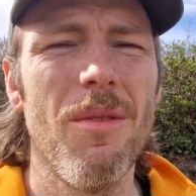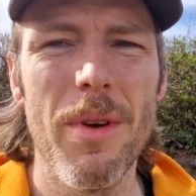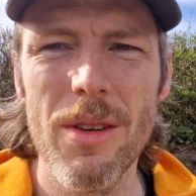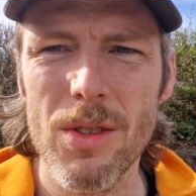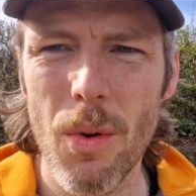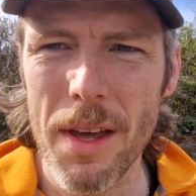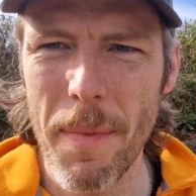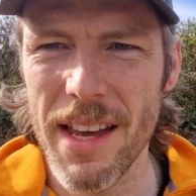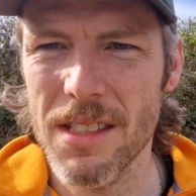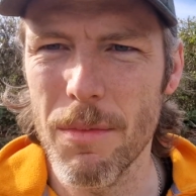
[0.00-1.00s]
we used
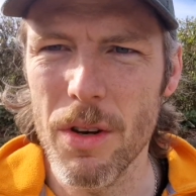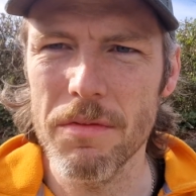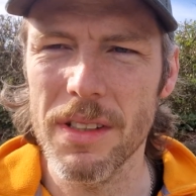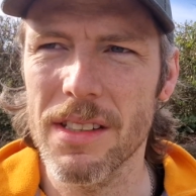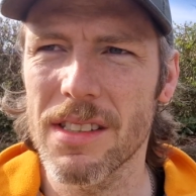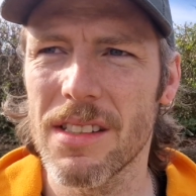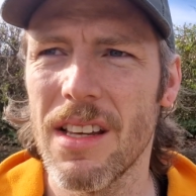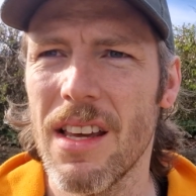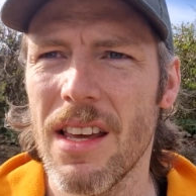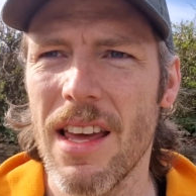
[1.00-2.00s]
quick-paced movements
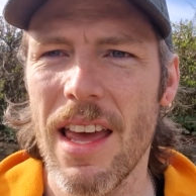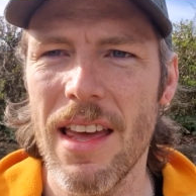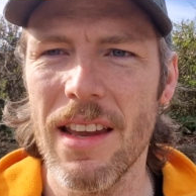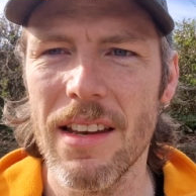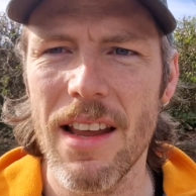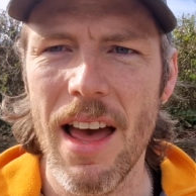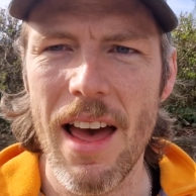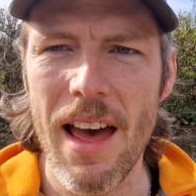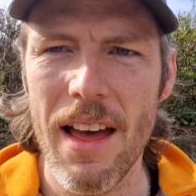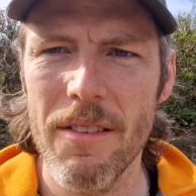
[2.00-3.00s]
in
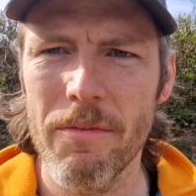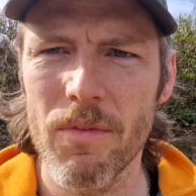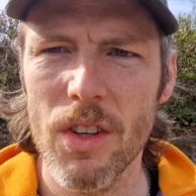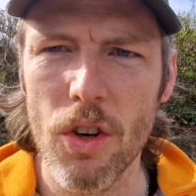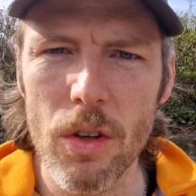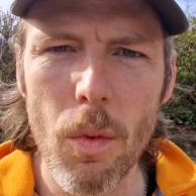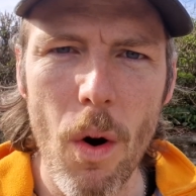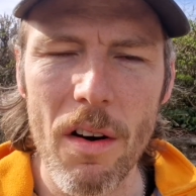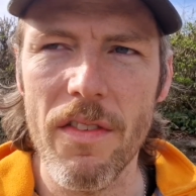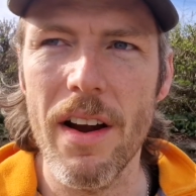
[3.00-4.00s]
gun
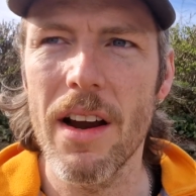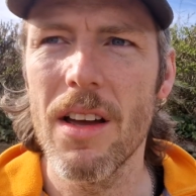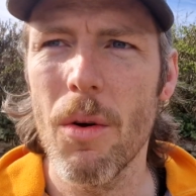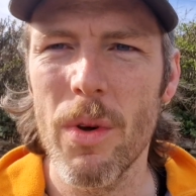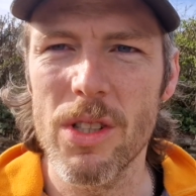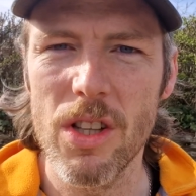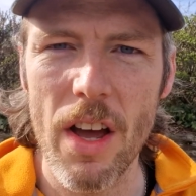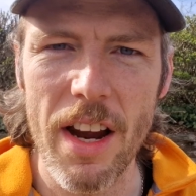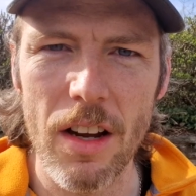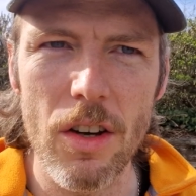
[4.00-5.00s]
warfare. We used
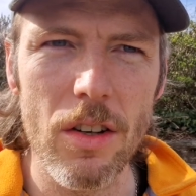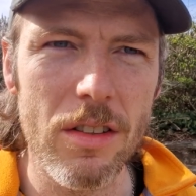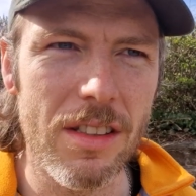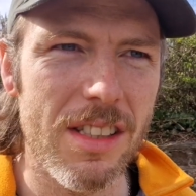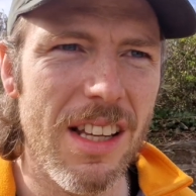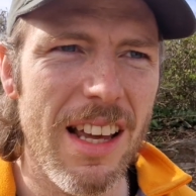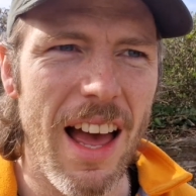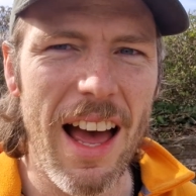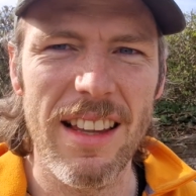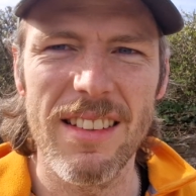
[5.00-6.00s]
lighter guns
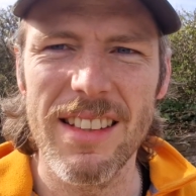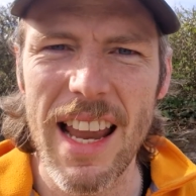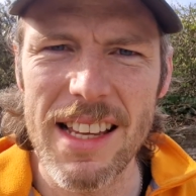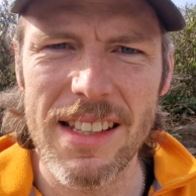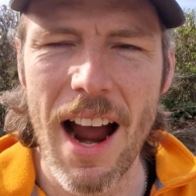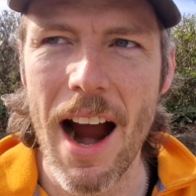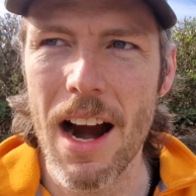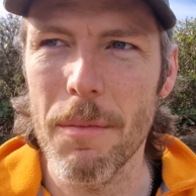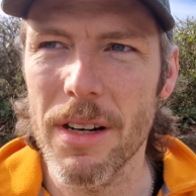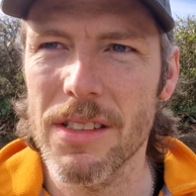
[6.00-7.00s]
and less
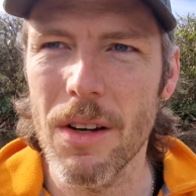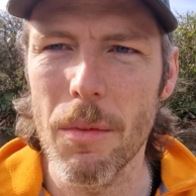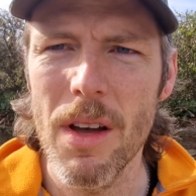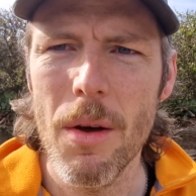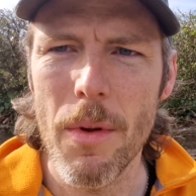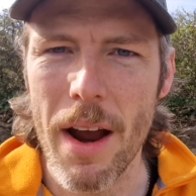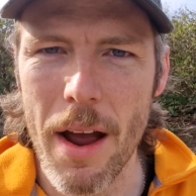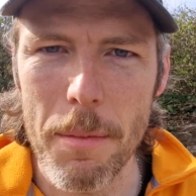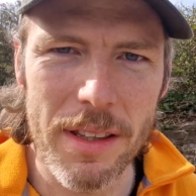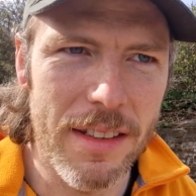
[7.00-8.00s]
armour, so we were
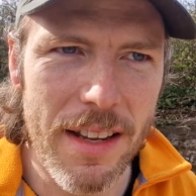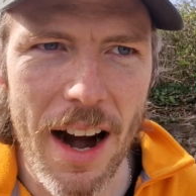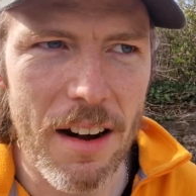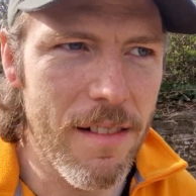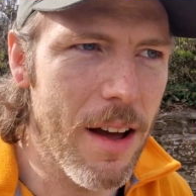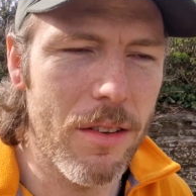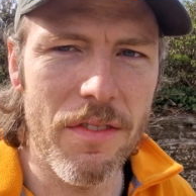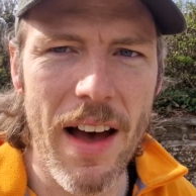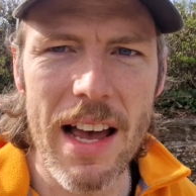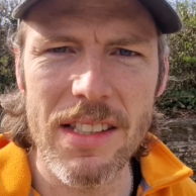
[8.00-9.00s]
able to dart around
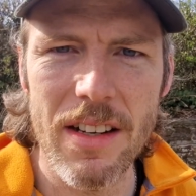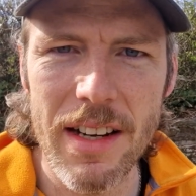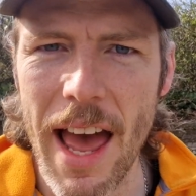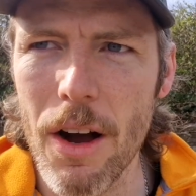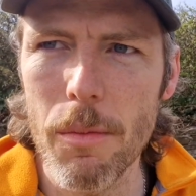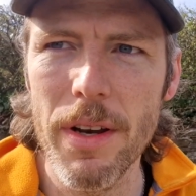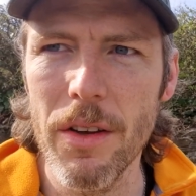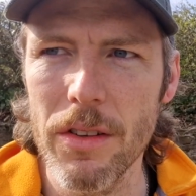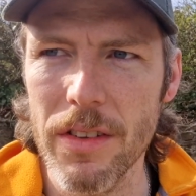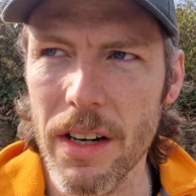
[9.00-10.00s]
faster and
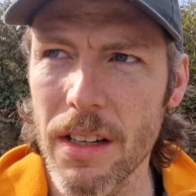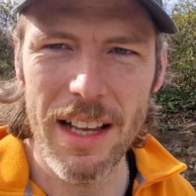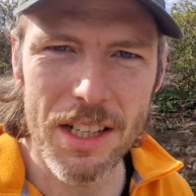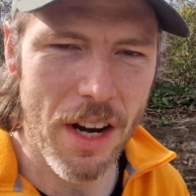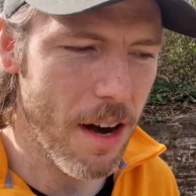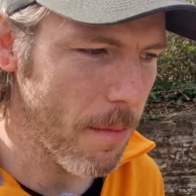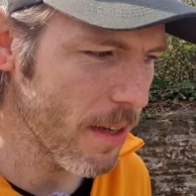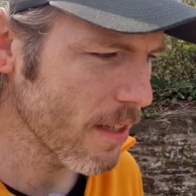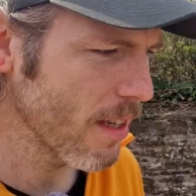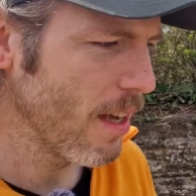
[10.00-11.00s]
outmaneuver English
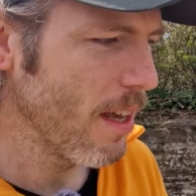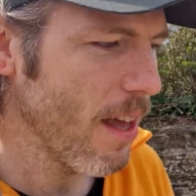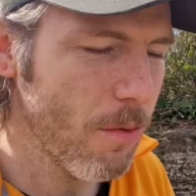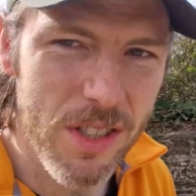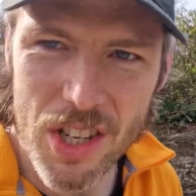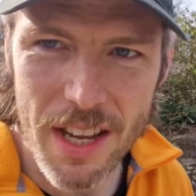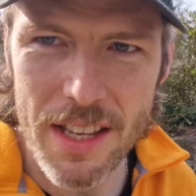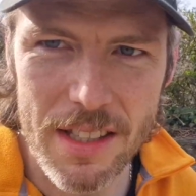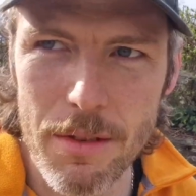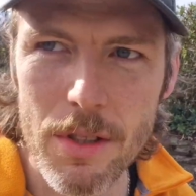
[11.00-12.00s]
armies. It was
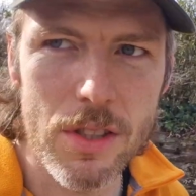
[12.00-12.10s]
genius.